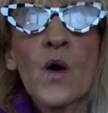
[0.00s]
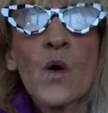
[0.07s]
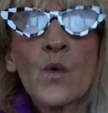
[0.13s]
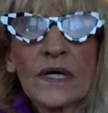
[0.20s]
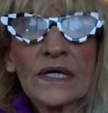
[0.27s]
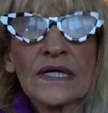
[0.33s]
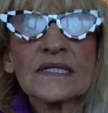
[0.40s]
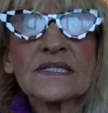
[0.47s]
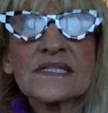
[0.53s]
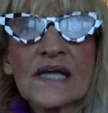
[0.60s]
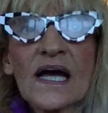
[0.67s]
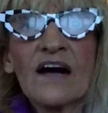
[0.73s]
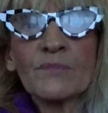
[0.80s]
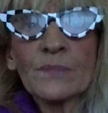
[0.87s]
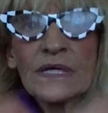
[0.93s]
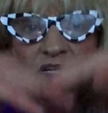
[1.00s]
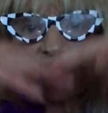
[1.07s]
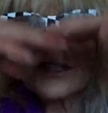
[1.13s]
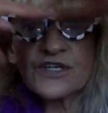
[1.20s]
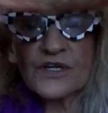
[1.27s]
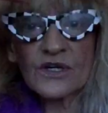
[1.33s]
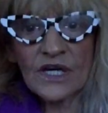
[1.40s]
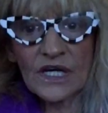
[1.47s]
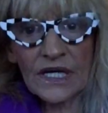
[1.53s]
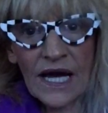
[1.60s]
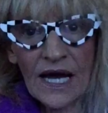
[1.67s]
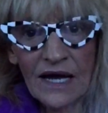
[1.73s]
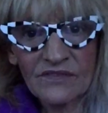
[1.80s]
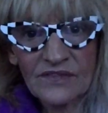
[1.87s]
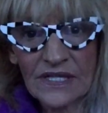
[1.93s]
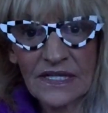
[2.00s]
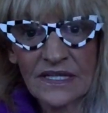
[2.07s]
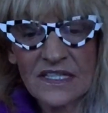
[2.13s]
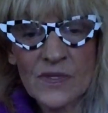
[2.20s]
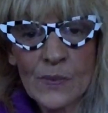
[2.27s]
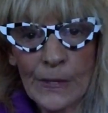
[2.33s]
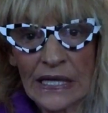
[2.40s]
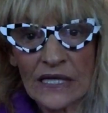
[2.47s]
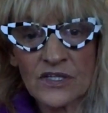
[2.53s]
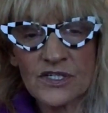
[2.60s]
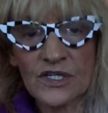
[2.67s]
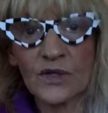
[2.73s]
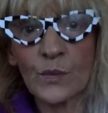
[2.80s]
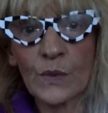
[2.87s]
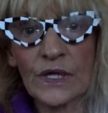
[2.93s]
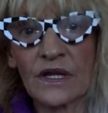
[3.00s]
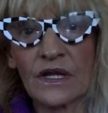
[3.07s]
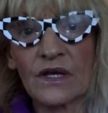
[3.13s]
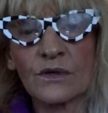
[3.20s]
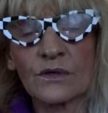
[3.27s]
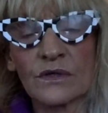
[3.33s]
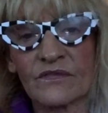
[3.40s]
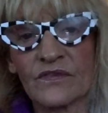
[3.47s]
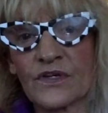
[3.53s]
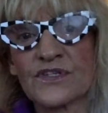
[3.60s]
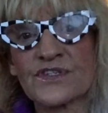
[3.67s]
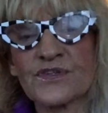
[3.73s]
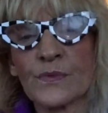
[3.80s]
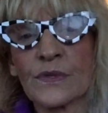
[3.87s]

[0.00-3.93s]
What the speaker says: within self, because you're going to have that expansion with the universe,